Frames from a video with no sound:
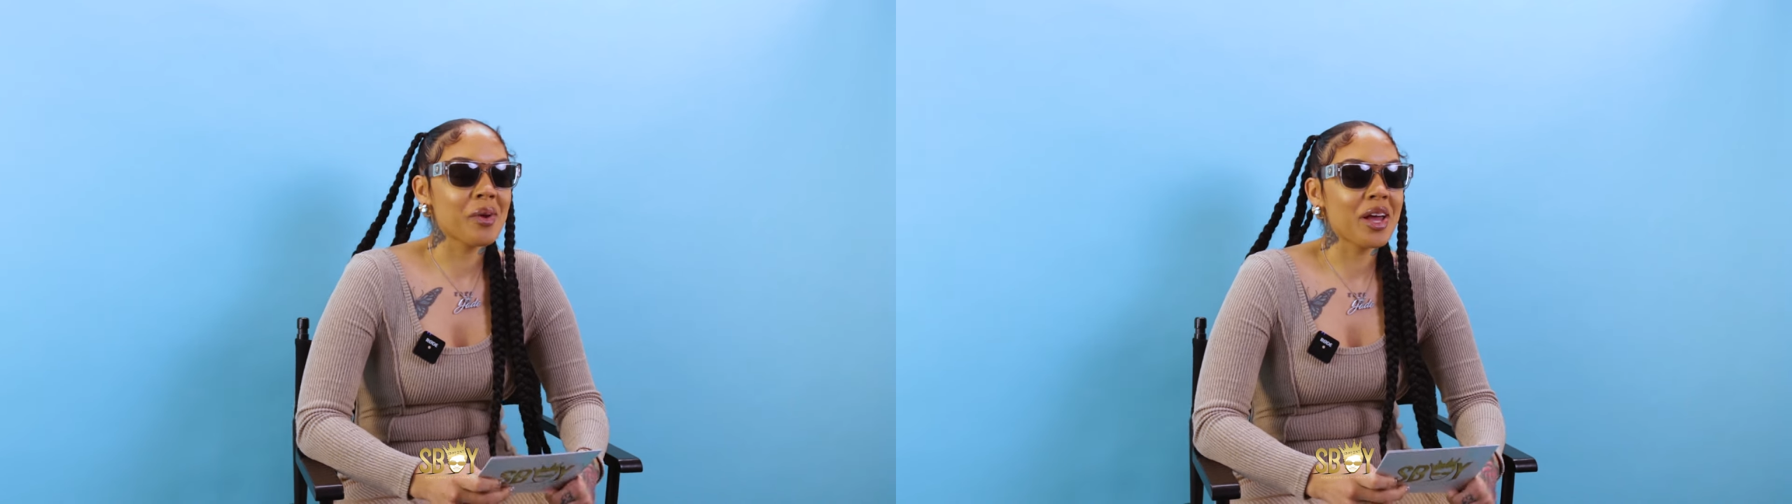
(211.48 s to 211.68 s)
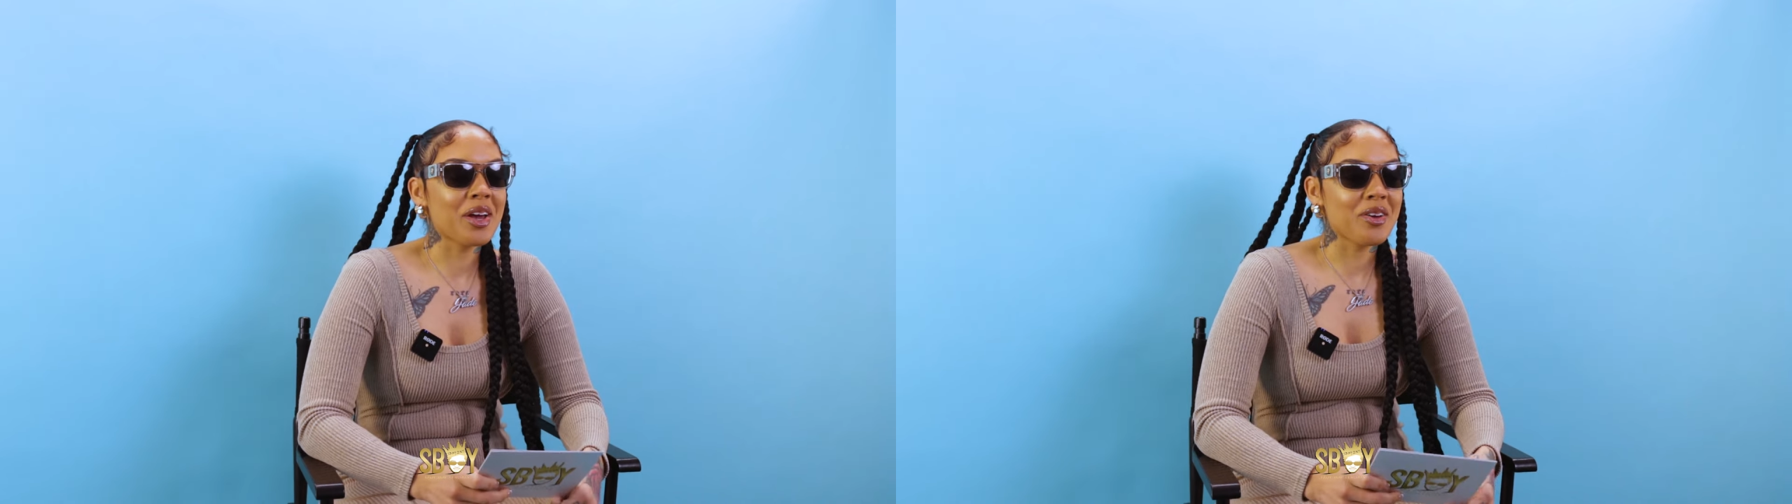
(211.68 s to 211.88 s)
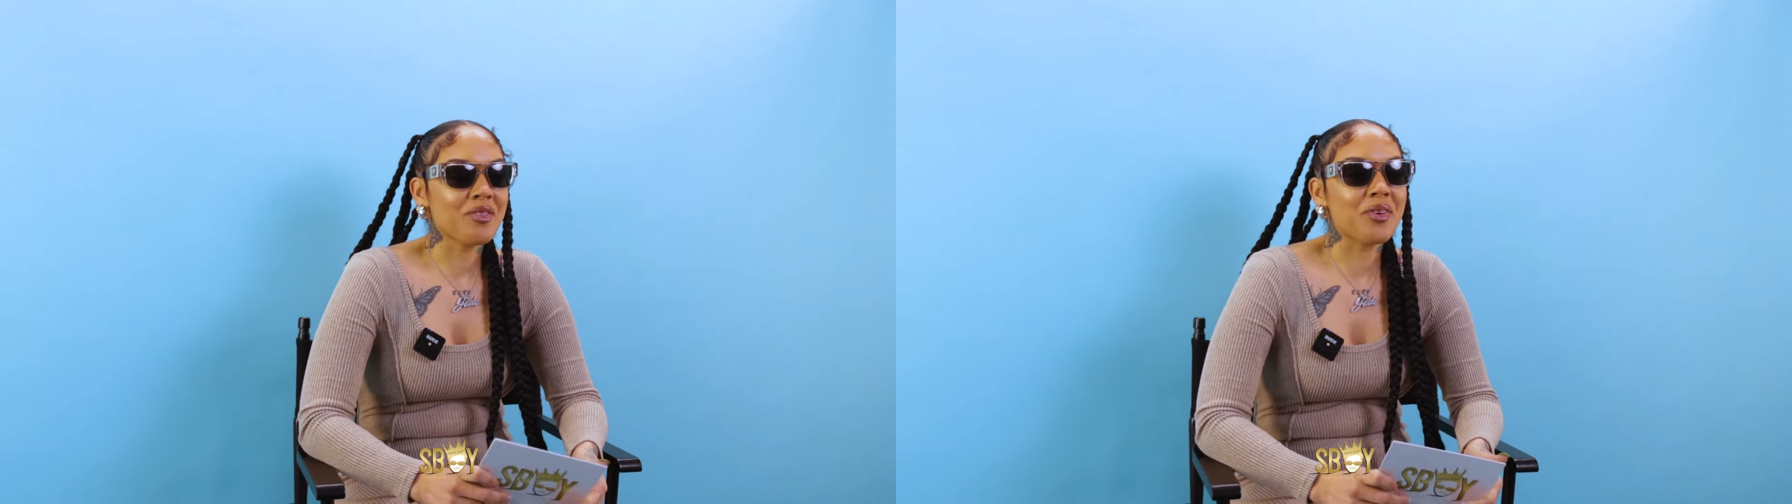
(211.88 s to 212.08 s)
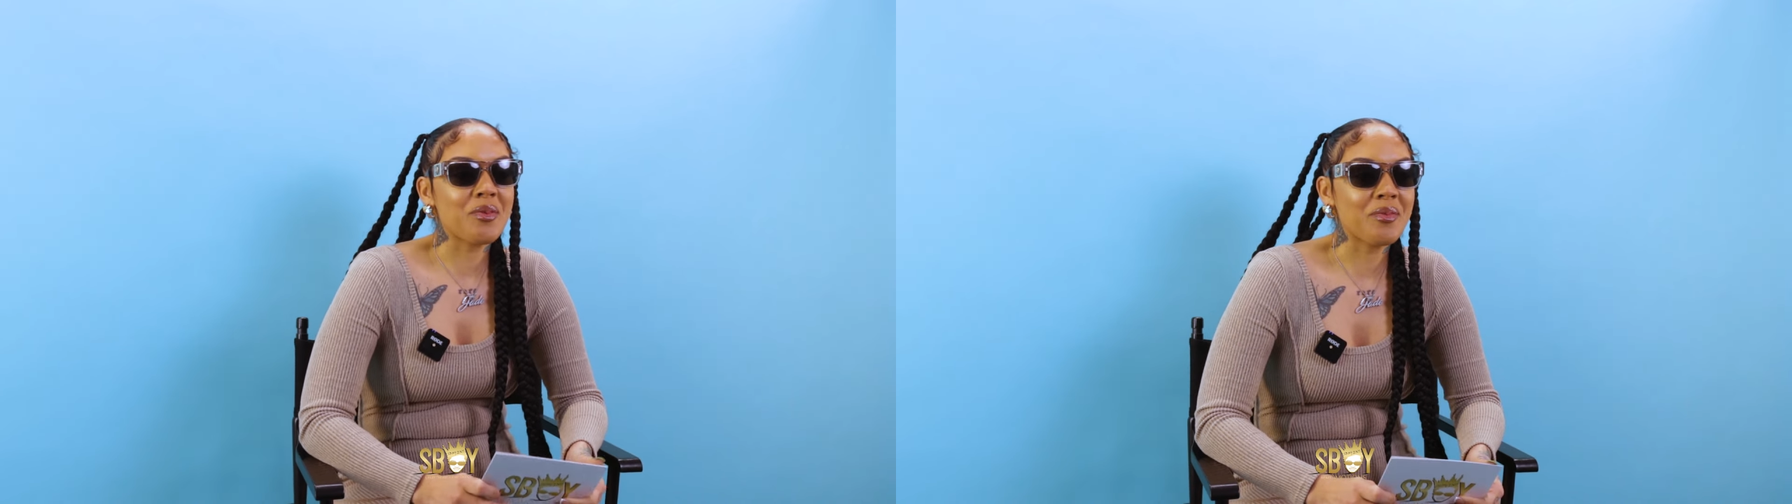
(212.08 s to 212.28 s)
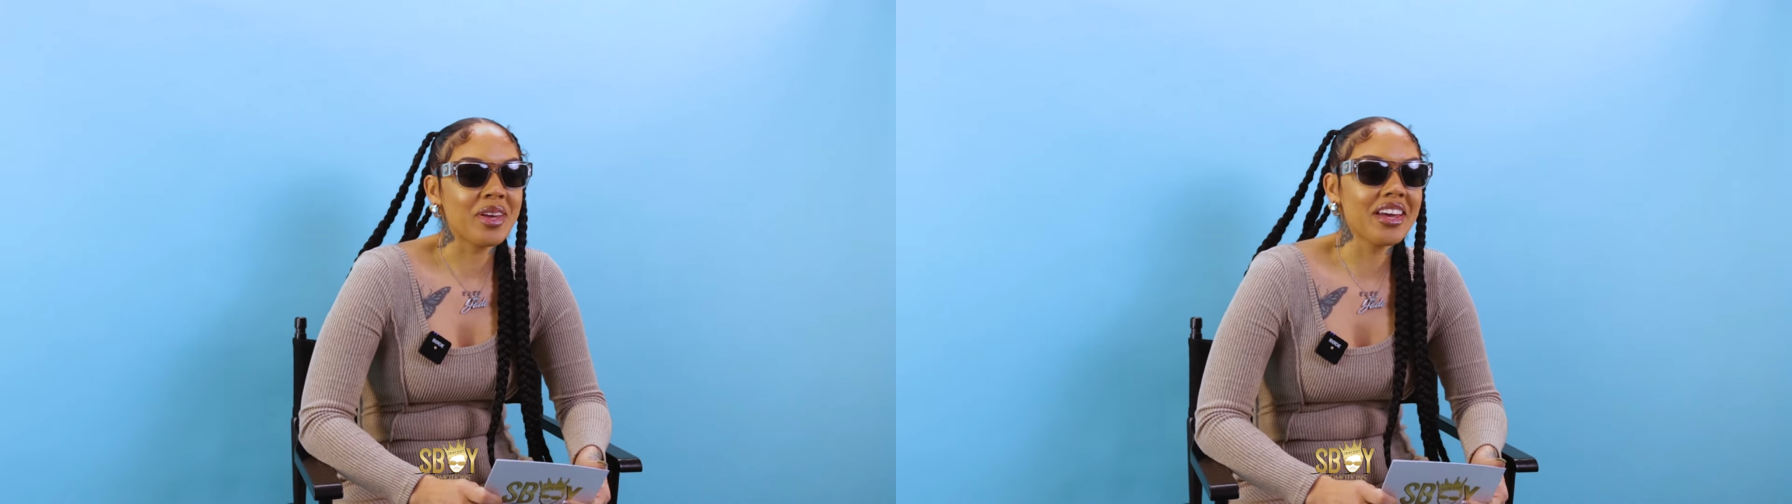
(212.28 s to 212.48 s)
breaker for
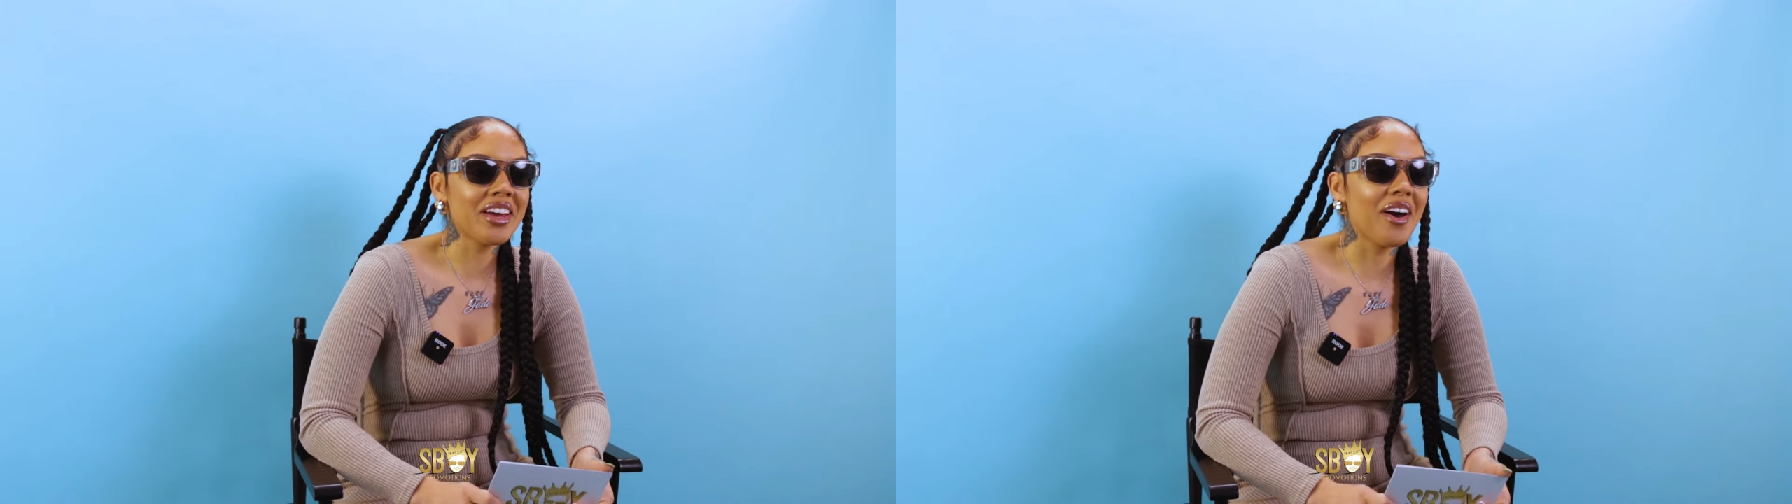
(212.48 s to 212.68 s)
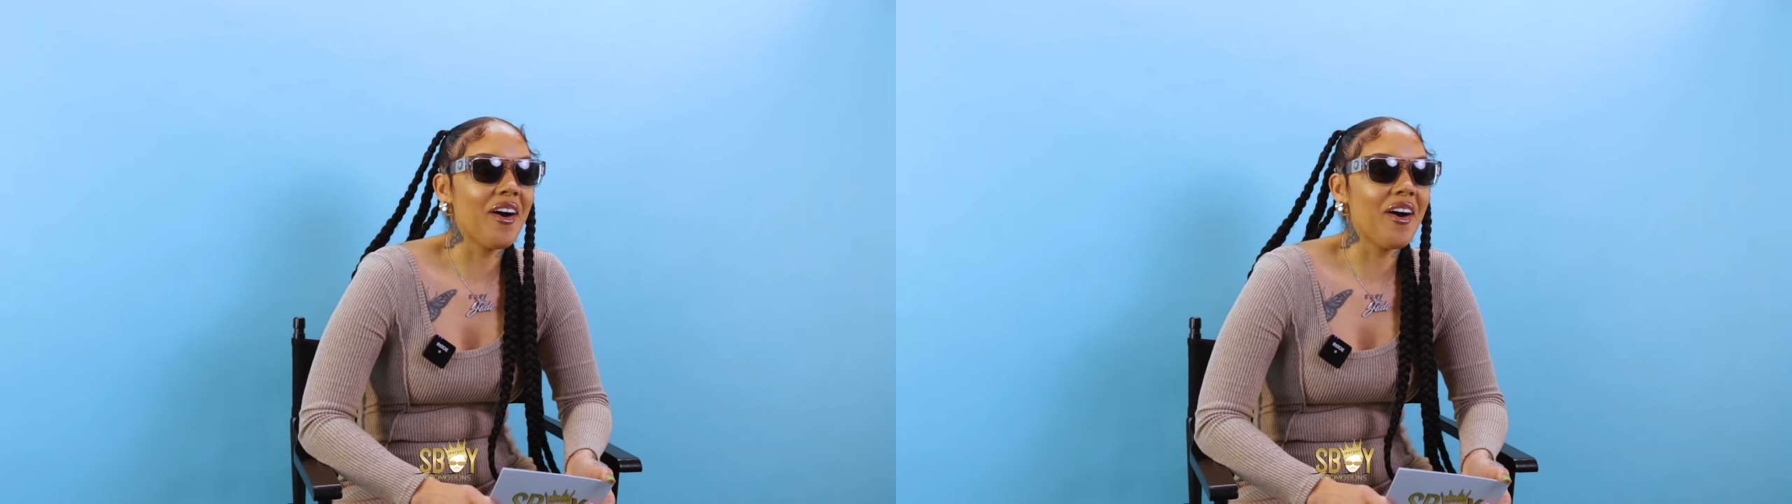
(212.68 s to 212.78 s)
me